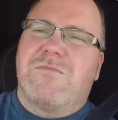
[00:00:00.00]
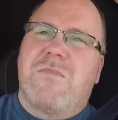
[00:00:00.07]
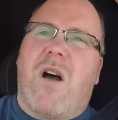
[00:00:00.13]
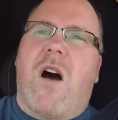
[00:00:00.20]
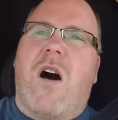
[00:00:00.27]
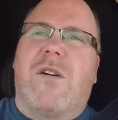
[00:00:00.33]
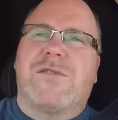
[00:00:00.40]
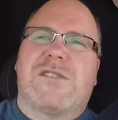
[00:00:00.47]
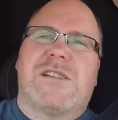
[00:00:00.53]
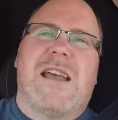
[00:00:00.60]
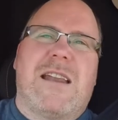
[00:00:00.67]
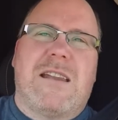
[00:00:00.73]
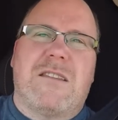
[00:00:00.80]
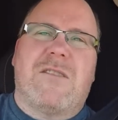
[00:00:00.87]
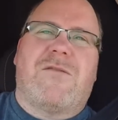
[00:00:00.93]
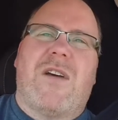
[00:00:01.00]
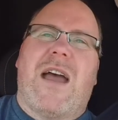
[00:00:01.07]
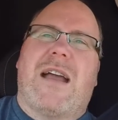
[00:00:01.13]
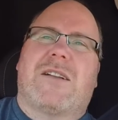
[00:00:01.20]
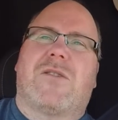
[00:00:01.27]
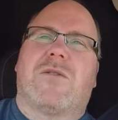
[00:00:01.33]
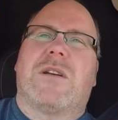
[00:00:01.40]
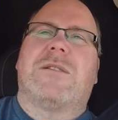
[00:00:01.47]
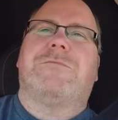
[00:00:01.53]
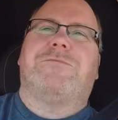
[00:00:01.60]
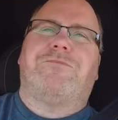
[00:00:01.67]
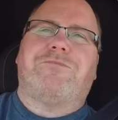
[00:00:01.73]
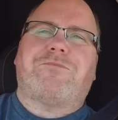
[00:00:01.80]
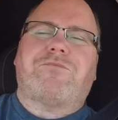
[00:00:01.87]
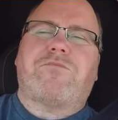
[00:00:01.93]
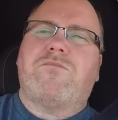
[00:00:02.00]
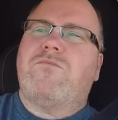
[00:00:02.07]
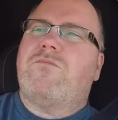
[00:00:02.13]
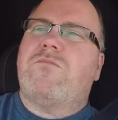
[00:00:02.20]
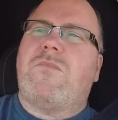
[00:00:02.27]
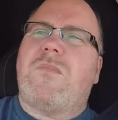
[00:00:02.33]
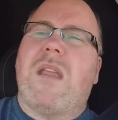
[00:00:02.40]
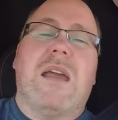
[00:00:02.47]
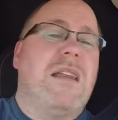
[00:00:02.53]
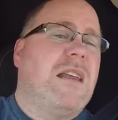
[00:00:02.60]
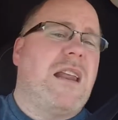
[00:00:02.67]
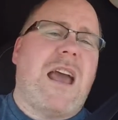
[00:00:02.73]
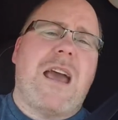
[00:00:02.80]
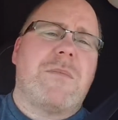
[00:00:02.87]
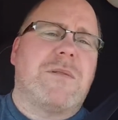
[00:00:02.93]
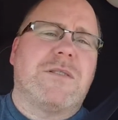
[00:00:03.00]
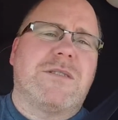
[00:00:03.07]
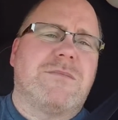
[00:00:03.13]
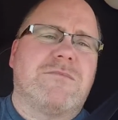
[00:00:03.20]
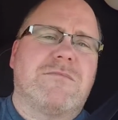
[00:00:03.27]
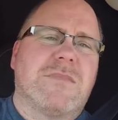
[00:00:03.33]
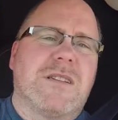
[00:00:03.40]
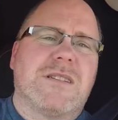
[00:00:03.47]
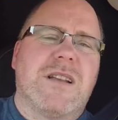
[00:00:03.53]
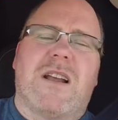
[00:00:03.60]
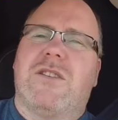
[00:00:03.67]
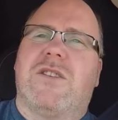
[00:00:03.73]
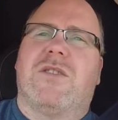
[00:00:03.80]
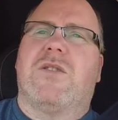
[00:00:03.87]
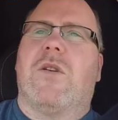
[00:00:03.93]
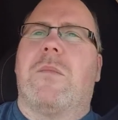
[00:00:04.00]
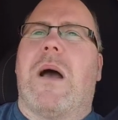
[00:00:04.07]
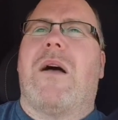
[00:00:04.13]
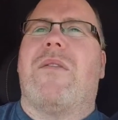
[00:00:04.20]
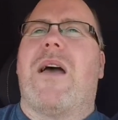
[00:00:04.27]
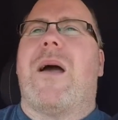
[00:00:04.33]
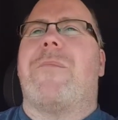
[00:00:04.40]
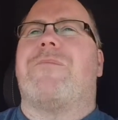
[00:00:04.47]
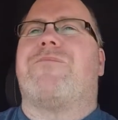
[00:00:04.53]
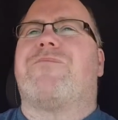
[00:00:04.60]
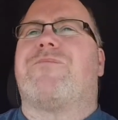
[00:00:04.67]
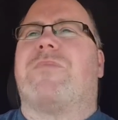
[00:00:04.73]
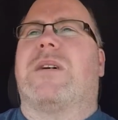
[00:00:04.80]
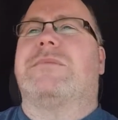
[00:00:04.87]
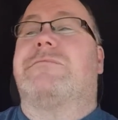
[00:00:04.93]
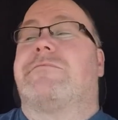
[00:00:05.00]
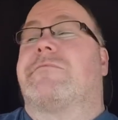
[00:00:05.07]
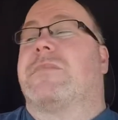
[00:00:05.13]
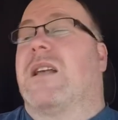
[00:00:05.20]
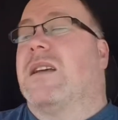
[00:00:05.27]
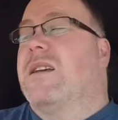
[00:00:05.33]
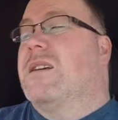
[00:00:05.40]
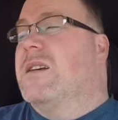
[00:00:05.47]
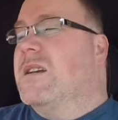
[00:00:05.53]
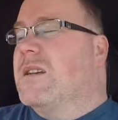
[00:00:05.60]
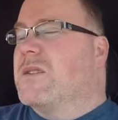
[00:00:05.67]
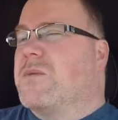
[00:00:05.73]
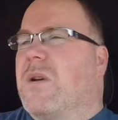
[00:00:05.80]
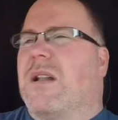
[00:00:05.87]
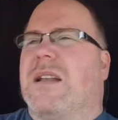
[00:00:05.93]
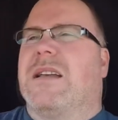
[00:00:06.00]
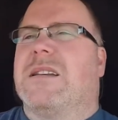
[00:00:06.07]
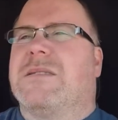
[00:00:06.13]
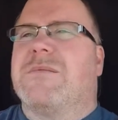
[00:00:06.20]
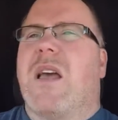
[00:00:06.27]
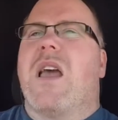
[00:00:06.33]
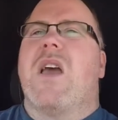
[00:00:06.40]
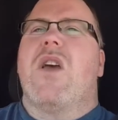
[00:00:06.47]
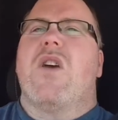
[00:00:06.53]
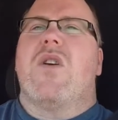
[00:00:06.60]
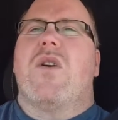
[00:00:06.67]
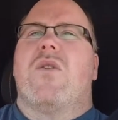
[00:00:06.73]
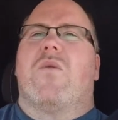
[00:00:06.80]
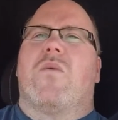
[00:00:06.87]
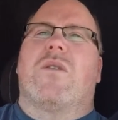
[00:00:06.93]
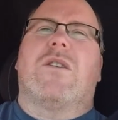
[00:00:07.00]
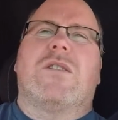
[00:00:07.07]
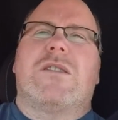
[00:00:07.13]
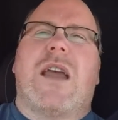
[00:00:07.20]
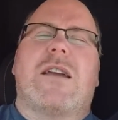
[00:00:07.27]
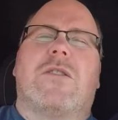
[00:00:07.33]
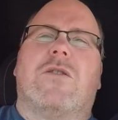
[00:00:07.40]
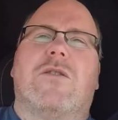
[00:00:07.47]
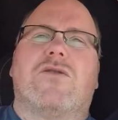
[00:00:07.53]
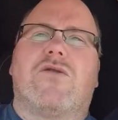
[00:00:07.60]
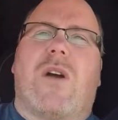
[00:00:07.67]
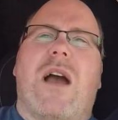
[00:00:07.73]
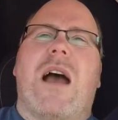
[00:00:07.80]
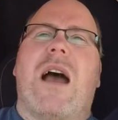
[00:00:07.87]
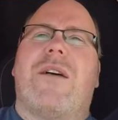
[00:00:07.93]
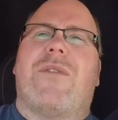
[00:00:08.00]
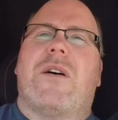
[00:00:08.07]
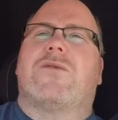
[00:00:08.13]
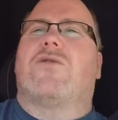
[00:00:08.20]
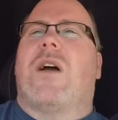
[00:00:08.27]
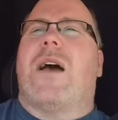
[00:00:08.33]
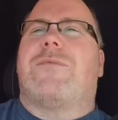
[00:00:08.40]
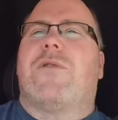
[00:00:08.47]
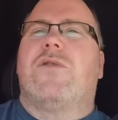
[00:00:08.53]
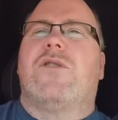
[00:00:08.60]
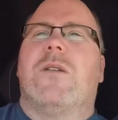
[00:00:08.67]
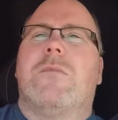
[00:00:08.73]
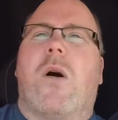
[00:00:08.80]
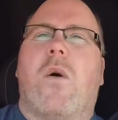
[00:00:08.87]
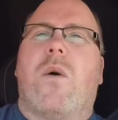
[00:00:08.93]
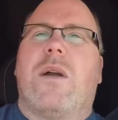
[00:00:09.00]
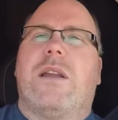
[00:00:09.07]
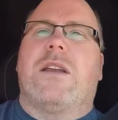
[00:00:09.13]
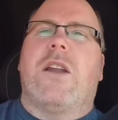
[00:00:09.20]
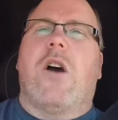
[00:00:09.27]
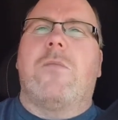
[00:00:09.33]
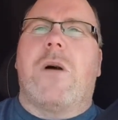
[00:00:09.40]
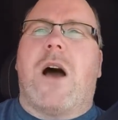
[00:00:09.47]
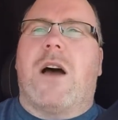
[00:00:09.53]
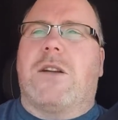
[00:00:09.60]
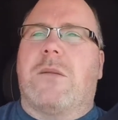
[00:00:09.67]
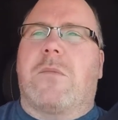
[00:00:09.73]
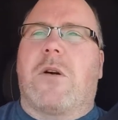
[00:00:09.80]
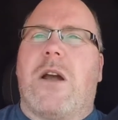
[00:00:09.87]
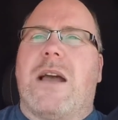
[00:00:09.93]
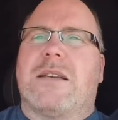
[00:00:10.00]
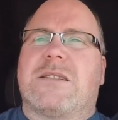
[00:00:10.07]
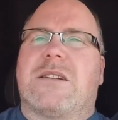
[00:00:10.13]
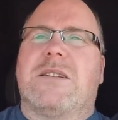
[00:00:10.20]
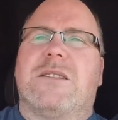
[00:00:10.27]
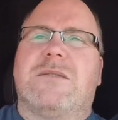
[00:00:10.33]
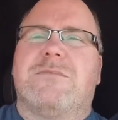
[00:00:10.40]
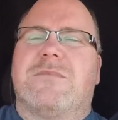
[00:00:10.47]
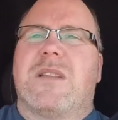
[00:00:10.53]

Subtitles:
offset at the factory. And it happens. There's nothing you can do about that. That's what it is. We're going to take a little drive. I'll drive through Des Moines and Omaha, Nebraska.